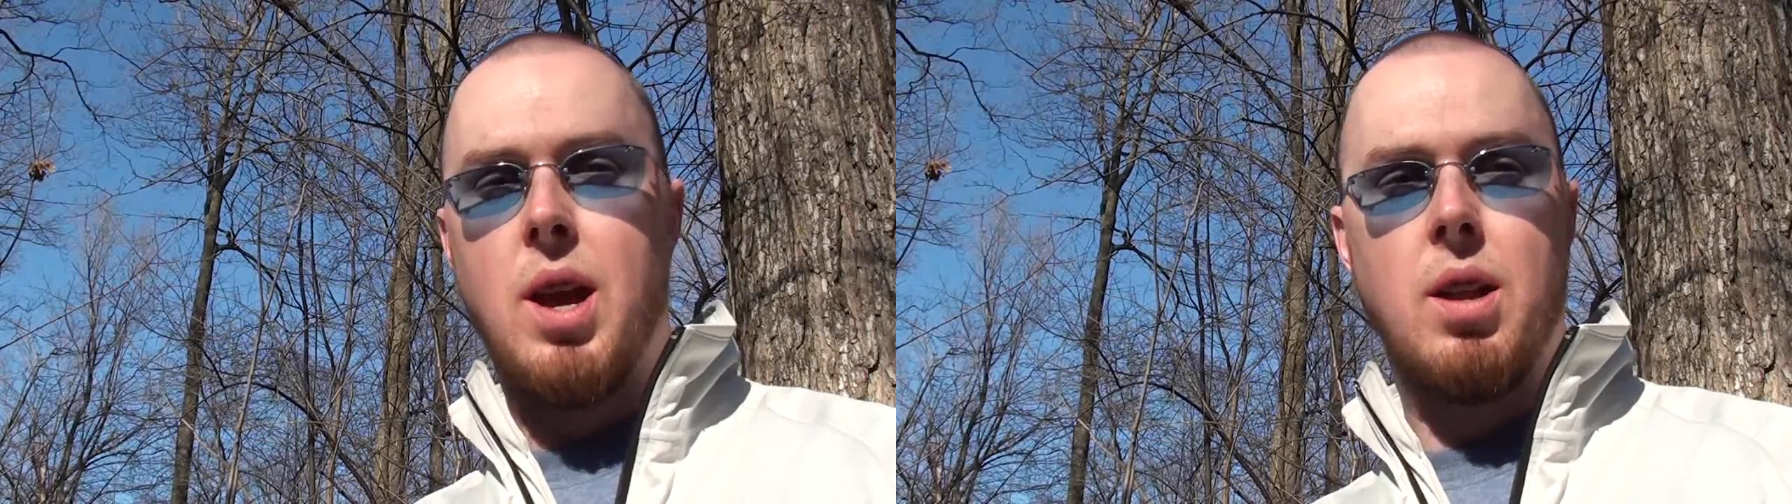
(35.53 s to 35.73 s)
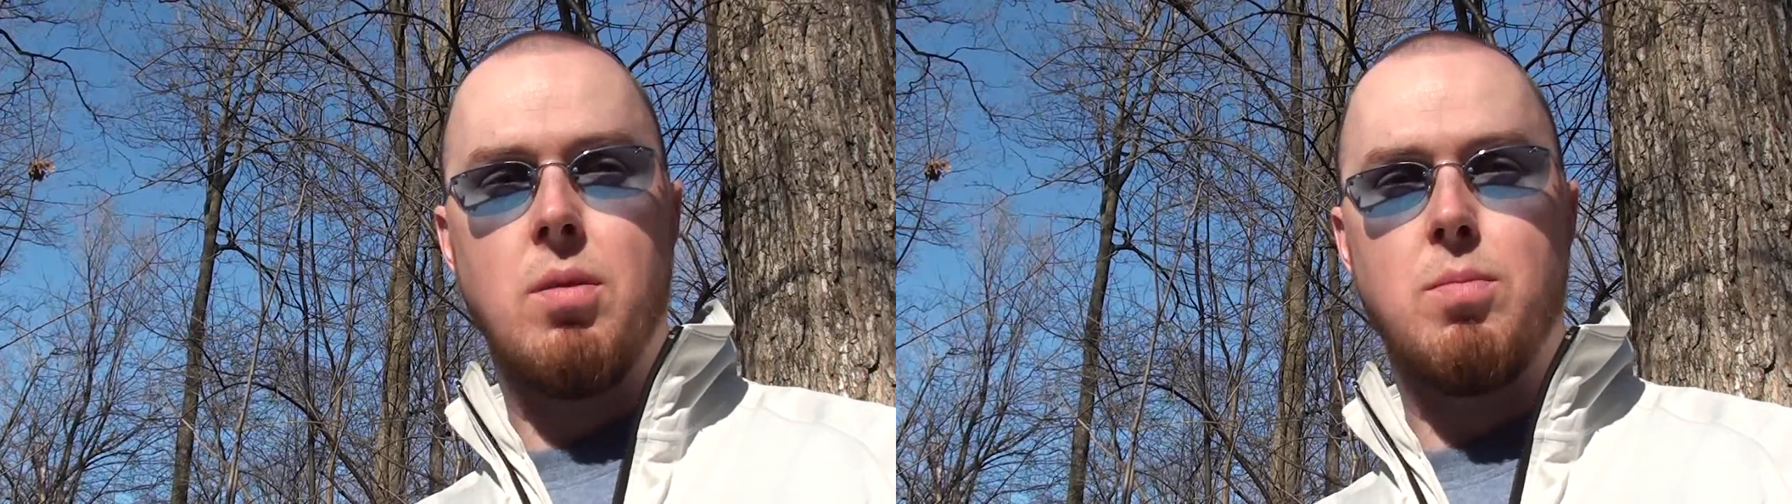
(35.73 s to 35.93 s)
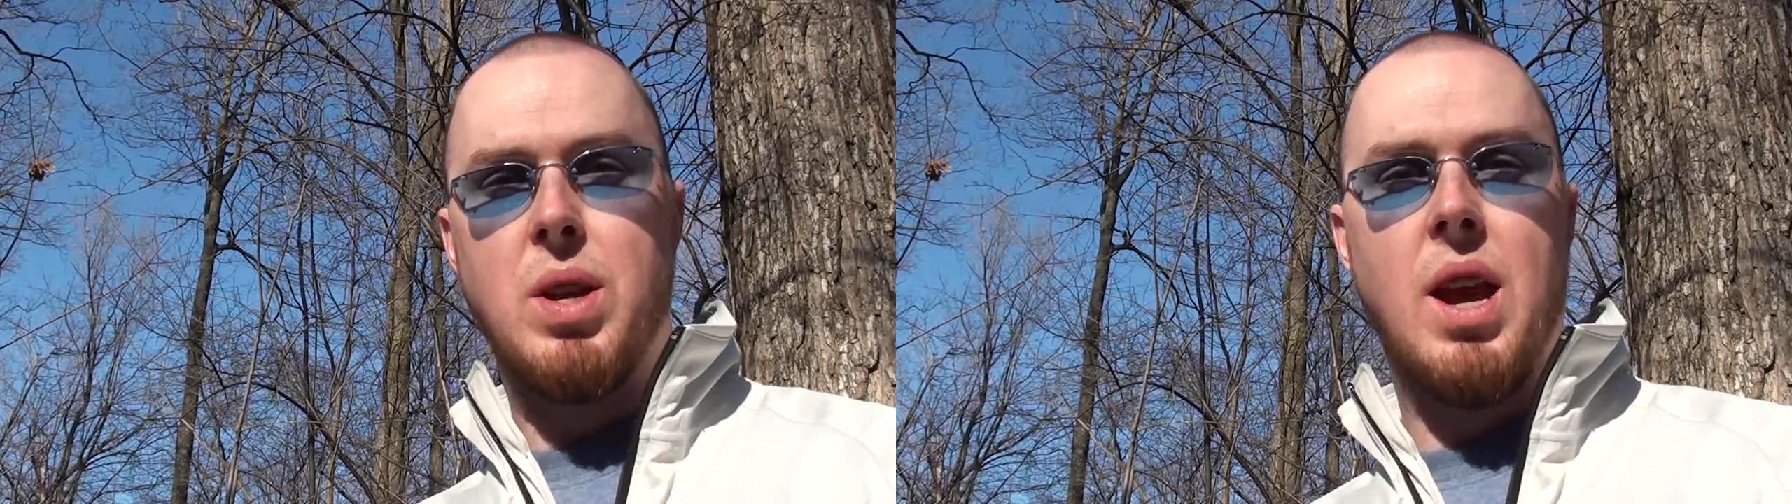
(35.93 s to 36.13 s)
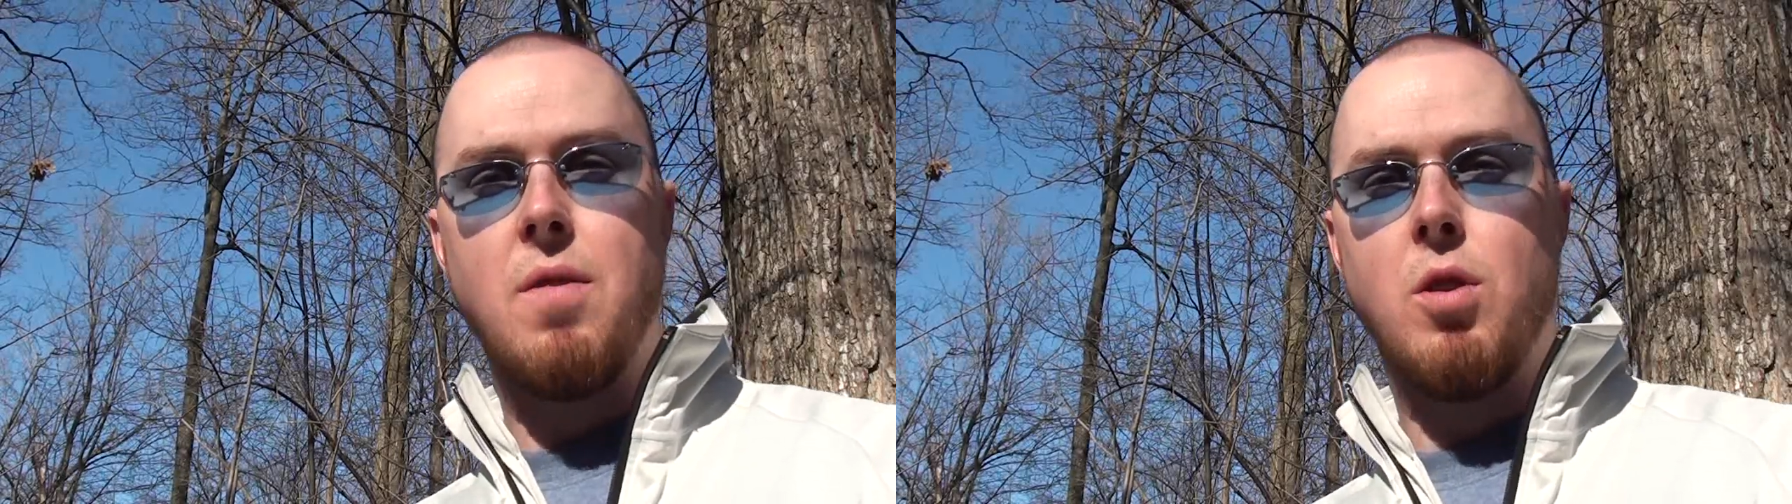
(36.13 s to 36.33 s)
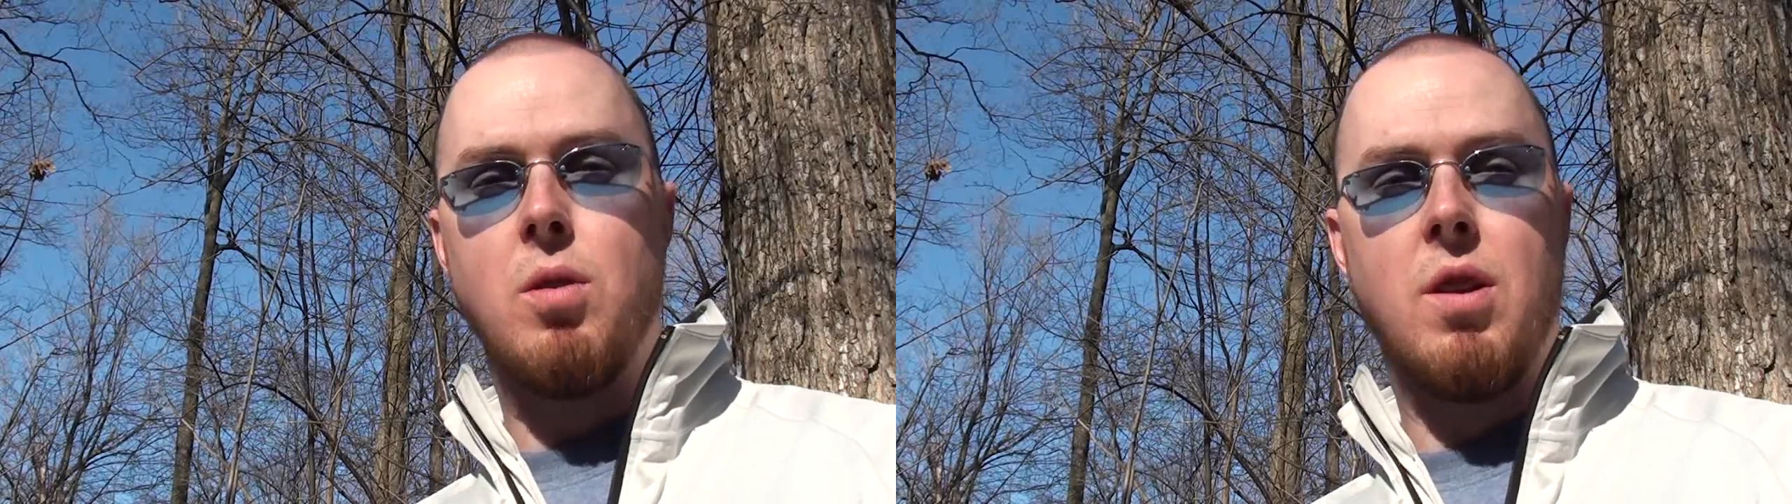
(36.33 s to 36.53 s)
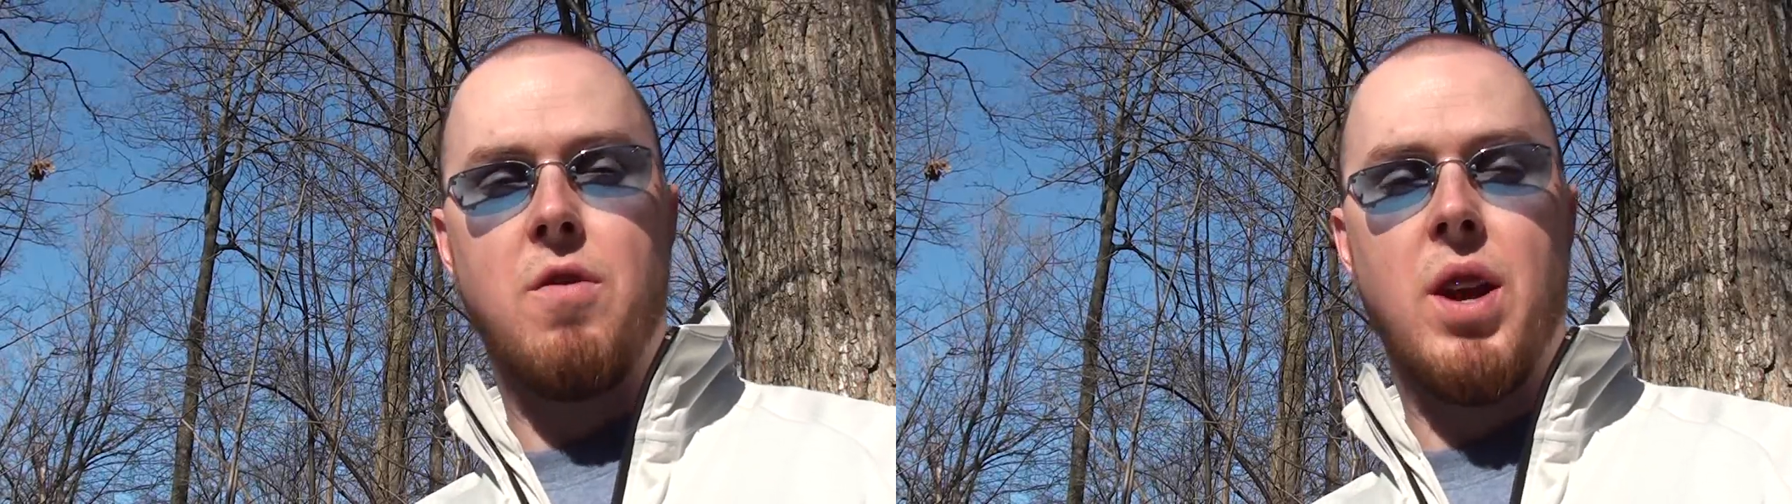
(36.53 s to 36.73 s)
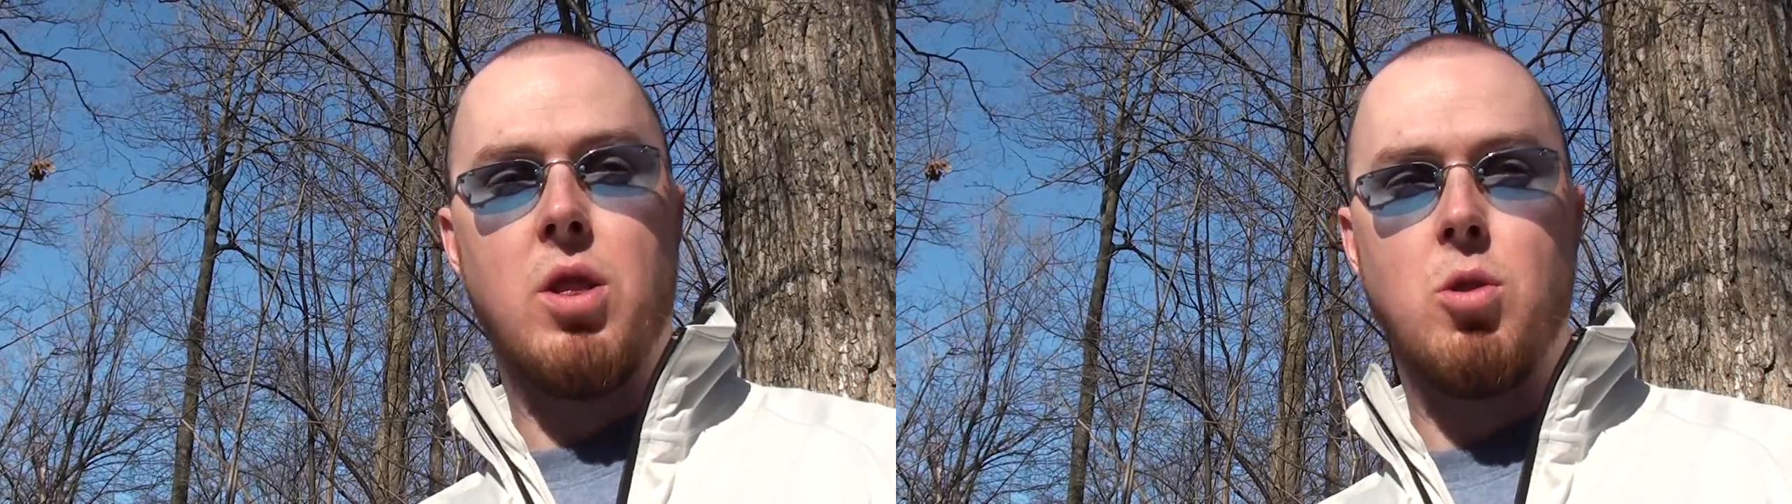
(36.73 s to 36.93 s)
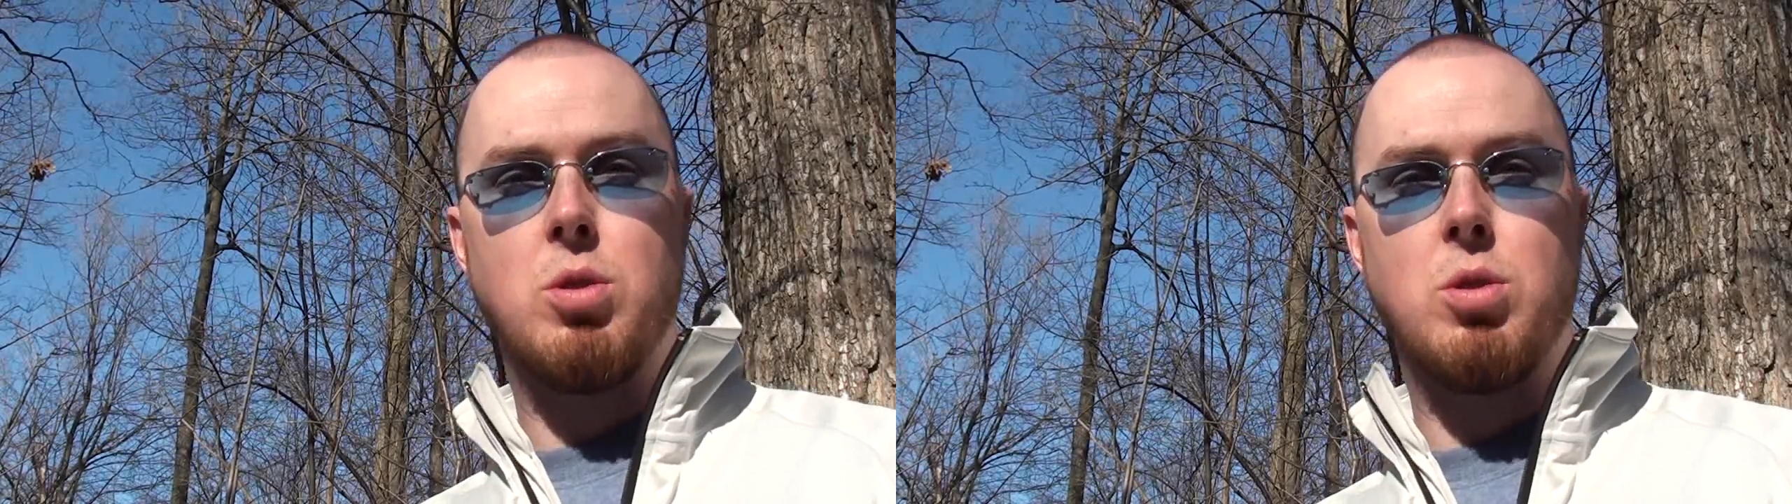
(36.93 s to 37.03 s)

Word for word: and behavior affect